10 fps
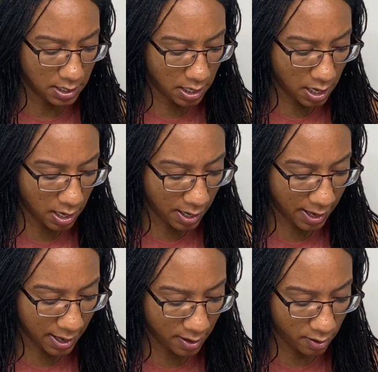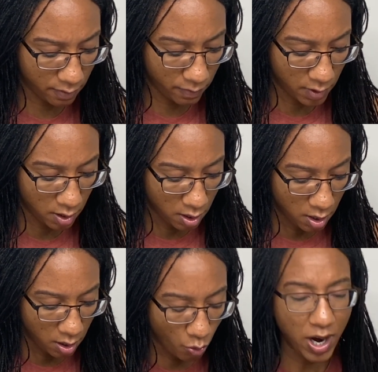not have,
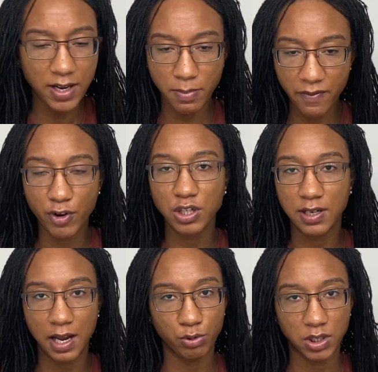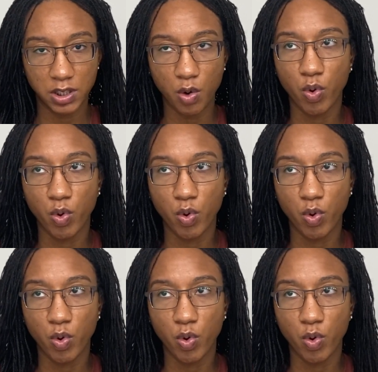when I did my first set I was still